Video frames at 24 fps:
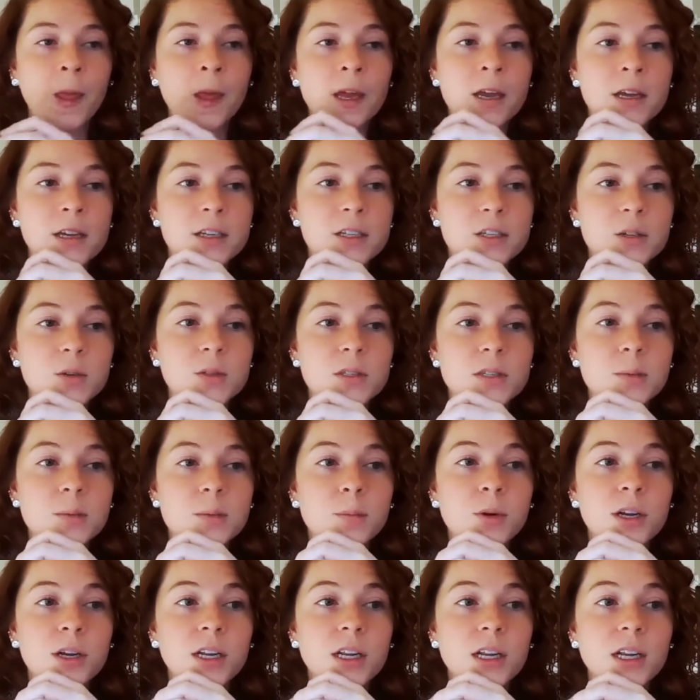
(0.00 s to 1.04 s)
Okay. So it's a
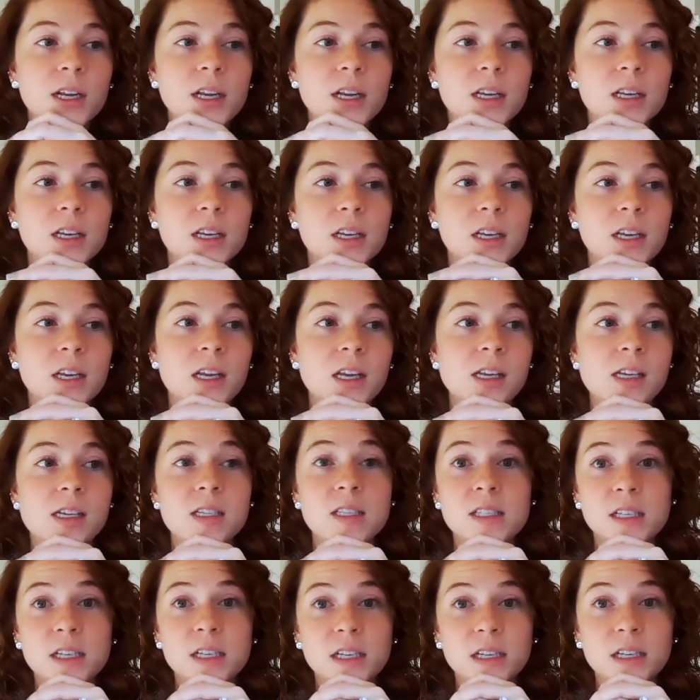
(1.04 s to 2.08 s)
pretty
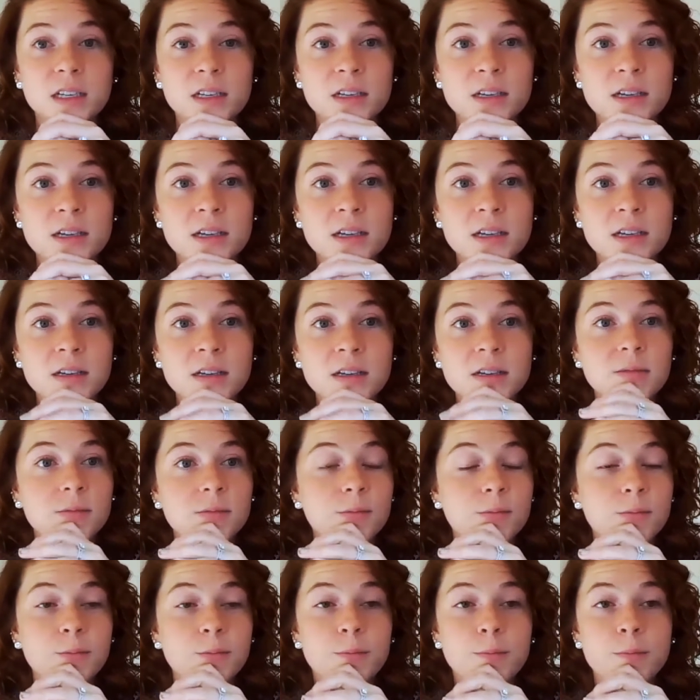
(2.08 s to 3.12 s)
easy,
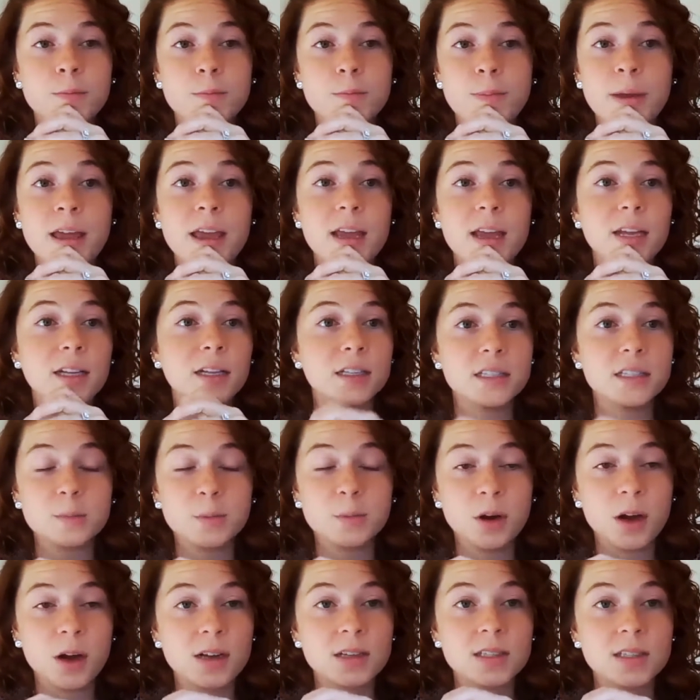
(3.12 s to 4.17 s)
painless
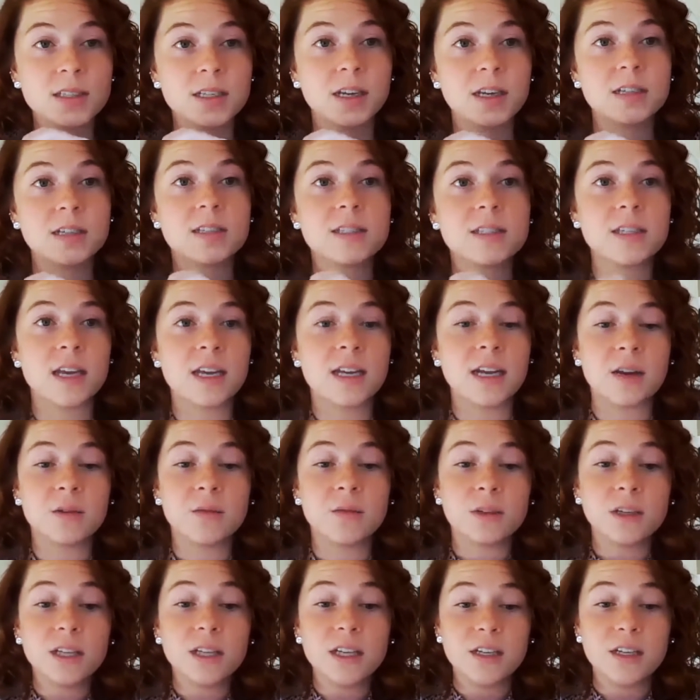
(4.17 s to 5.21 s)
process. And I
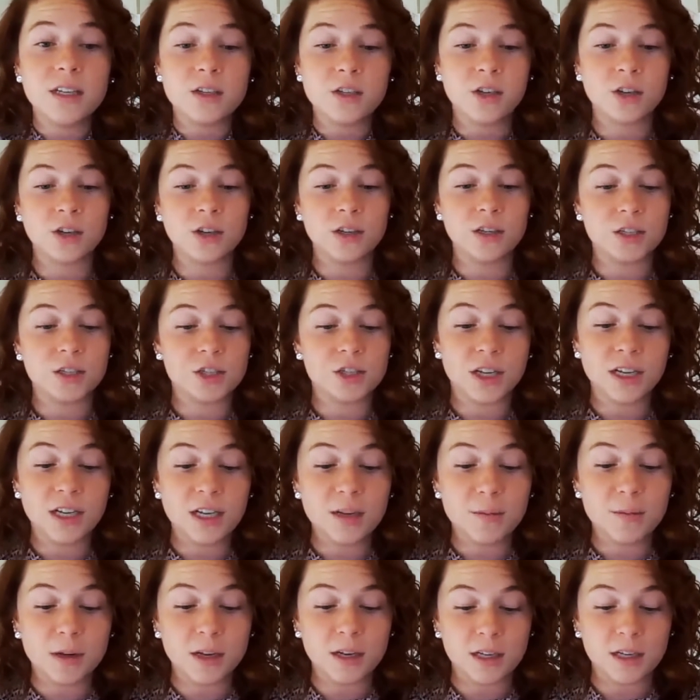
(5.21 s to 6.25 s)
really encourage
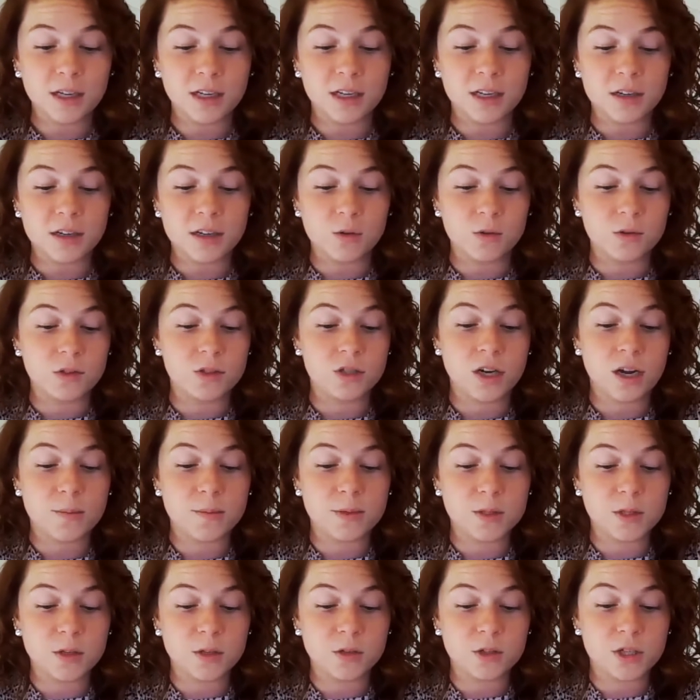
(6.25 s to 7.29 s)
anybody who's
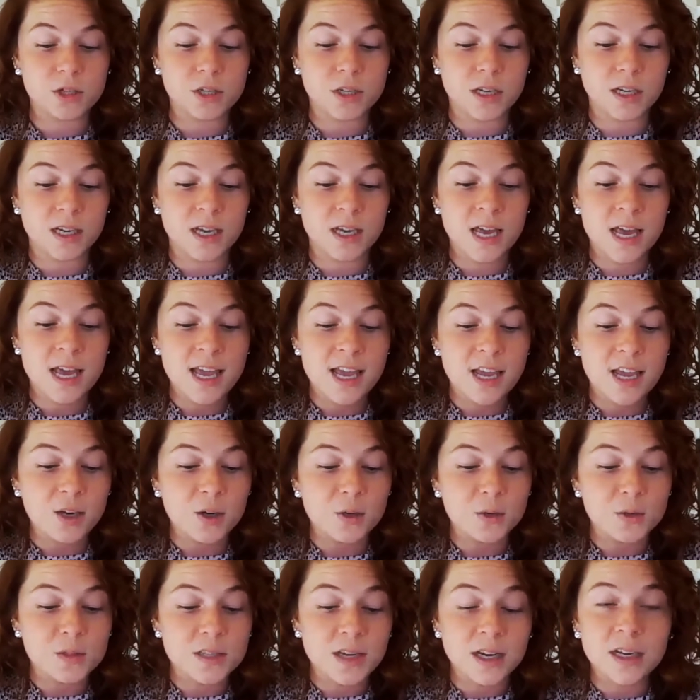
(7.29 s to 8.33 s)
job searching,
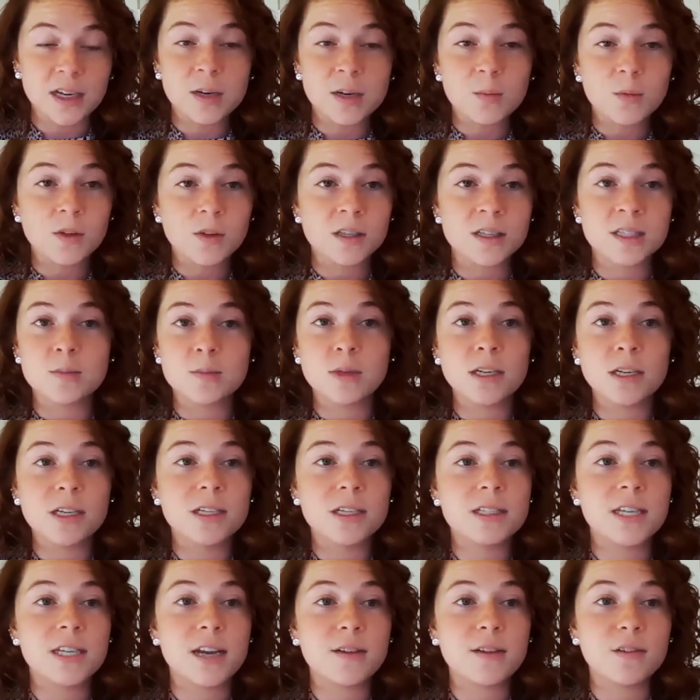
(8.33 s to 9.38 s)
sign up with as many
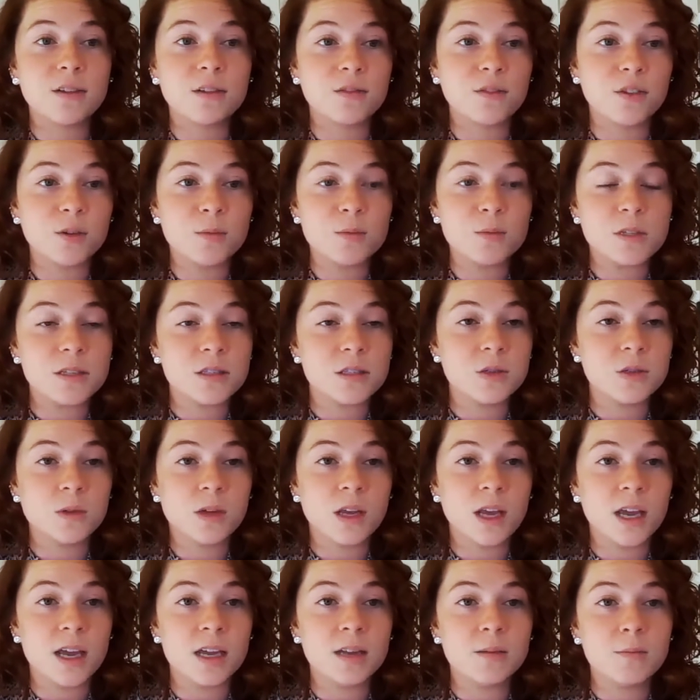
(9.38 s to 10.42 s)
staffing firms as you
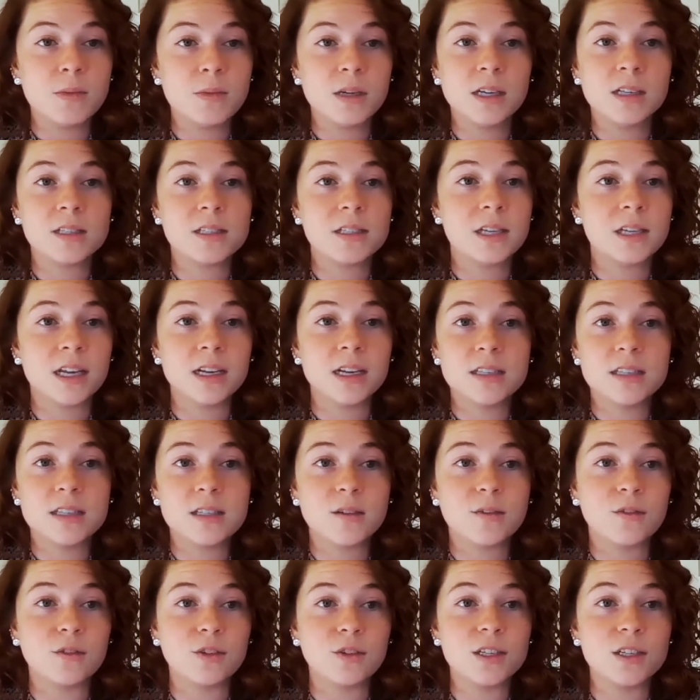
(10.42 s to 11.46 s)
can, because again, it's
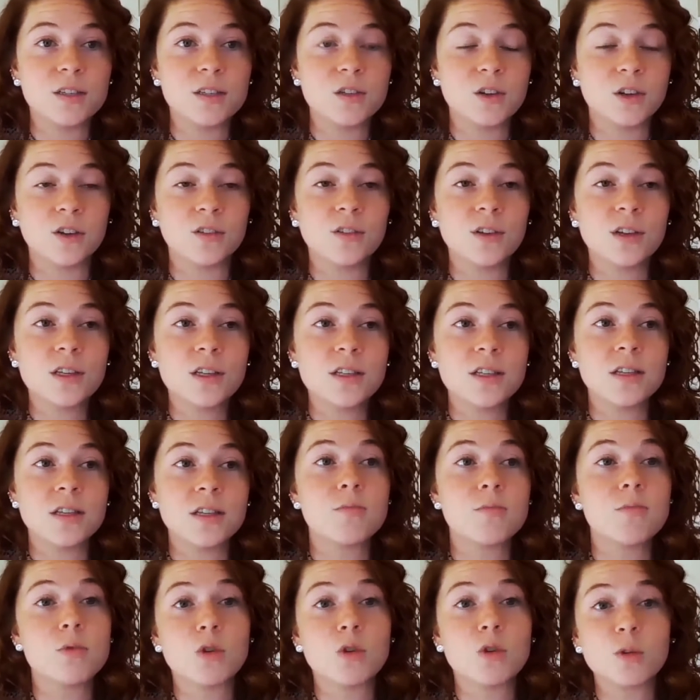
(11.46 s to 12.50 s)
a free service. And
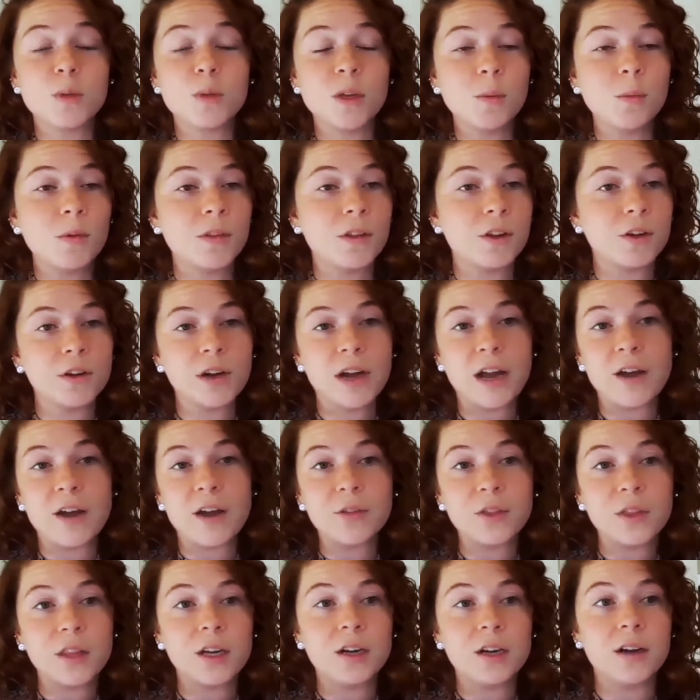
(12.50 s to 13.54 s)
the more people that are
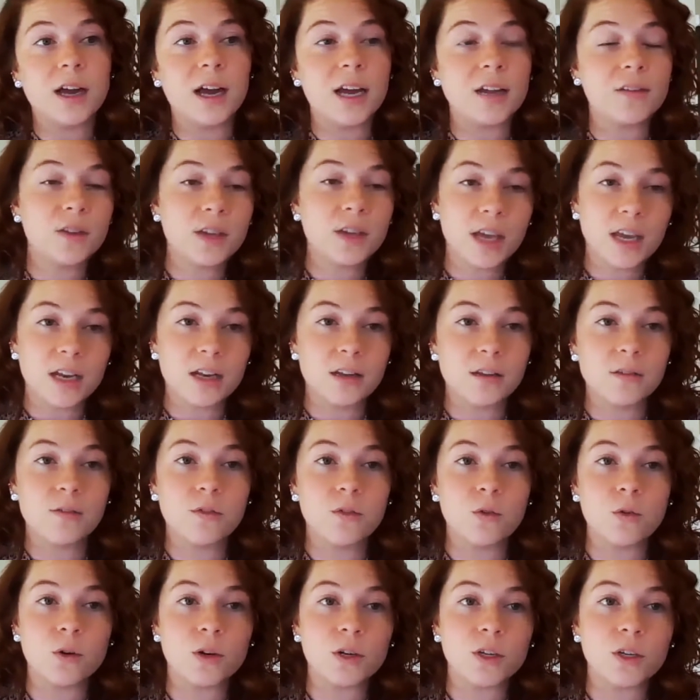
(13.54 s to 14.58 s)
out there advocating
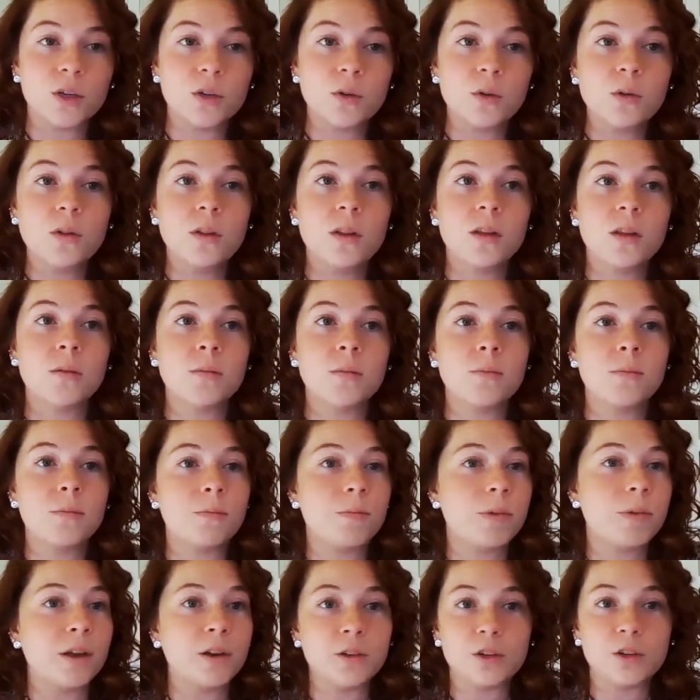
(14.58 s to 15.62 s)
for you, the
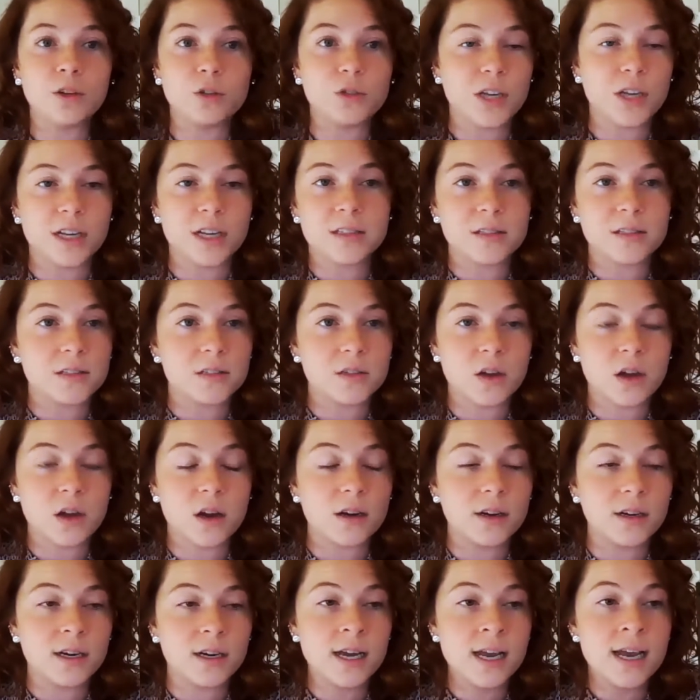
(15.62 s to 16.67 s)
better your chances
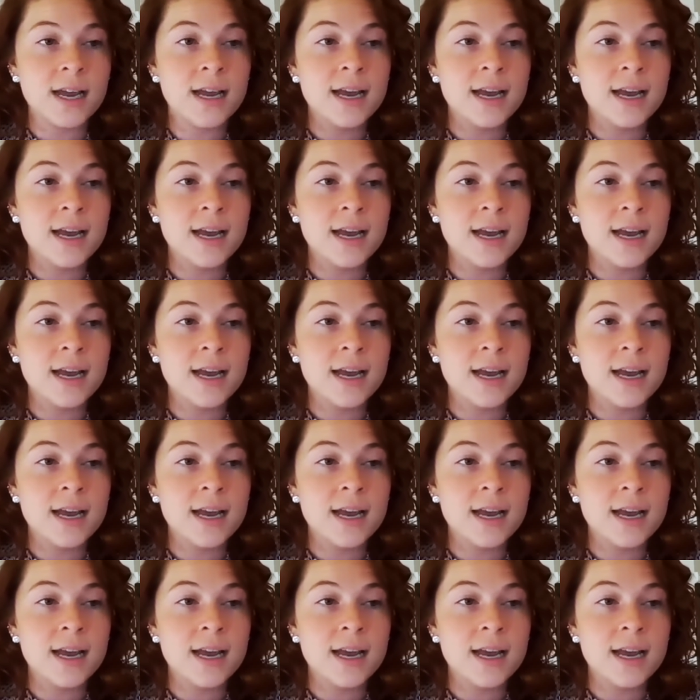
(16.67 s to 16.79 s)
are.